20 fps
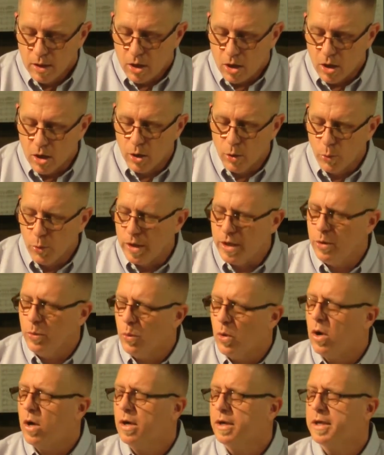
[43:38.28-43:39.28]
Are we
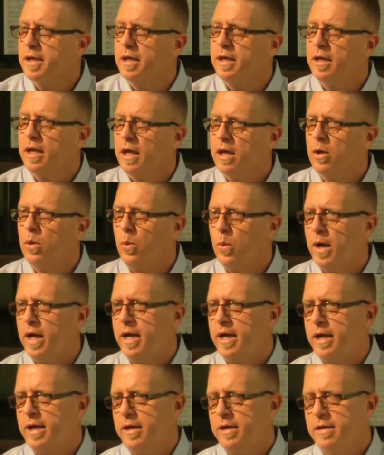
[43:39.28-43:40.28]
walking in a
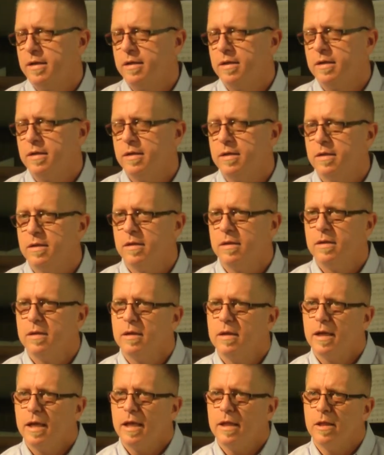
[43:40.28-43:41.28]
way
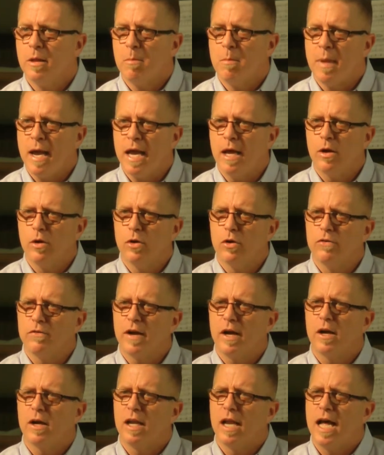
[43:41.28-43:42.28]
in the manner of
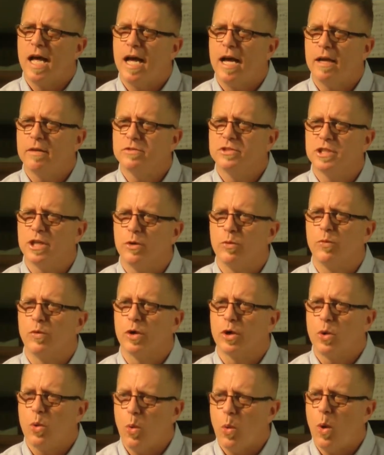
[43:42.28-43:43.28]
our lives that
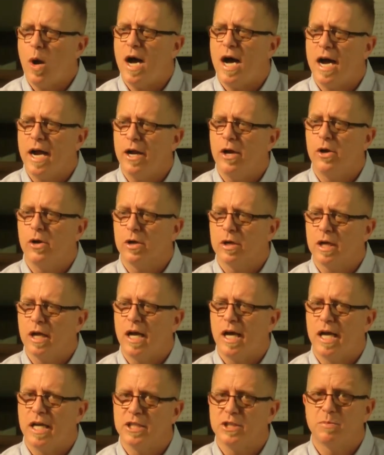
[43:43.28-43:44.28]
require
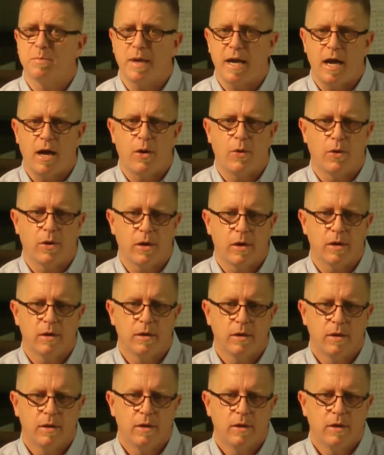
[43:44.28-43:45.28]
God's power,
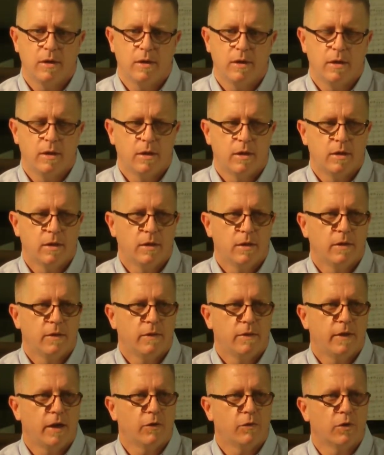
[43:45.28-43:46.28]

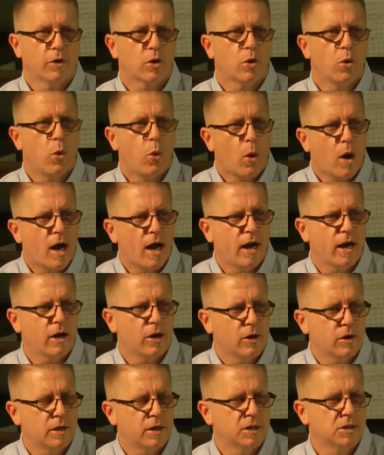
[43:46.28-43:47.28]
that
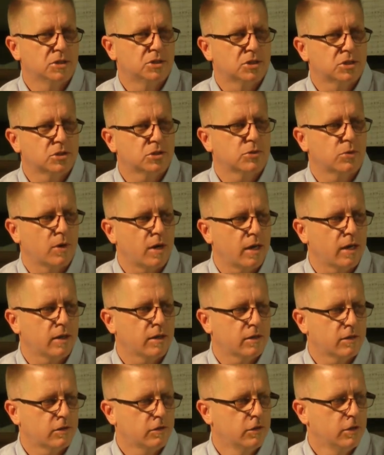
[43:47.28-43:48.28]
require His
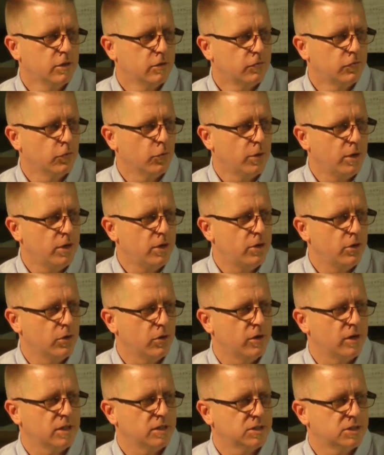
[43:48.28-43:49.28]
strength for
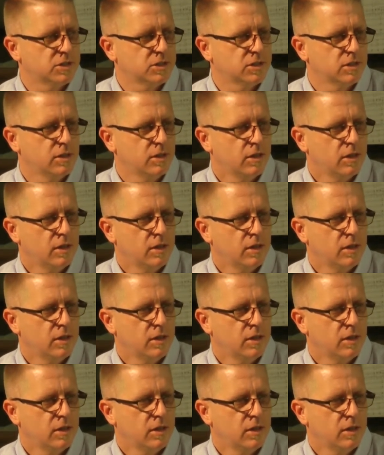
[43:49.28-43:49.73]
endurance?